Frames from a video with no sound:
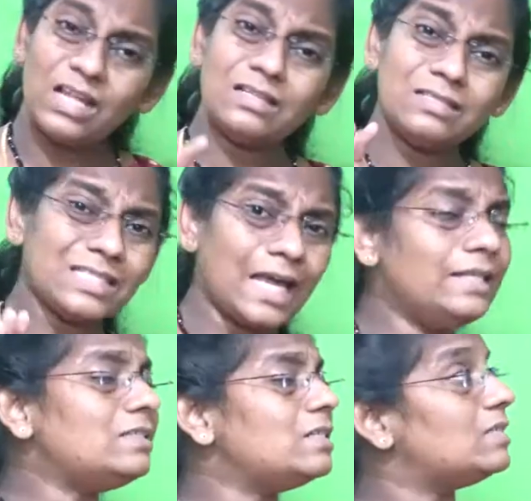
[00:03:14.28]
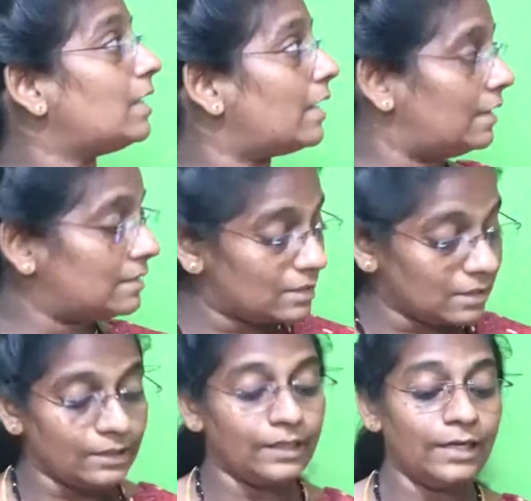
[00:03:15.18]
science is a
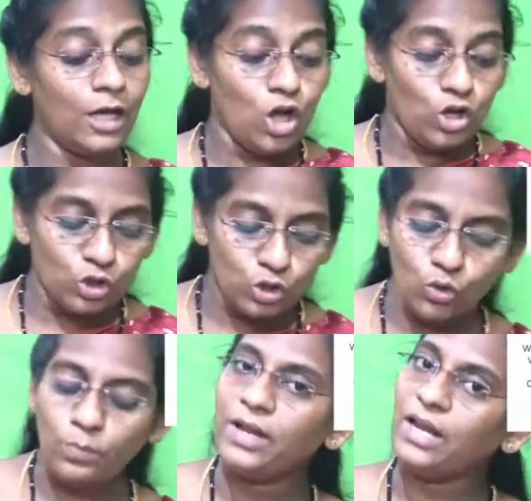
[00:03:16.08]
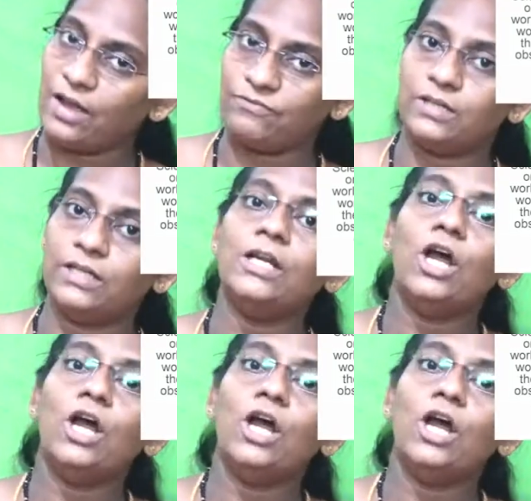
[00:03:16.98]
concerted human effort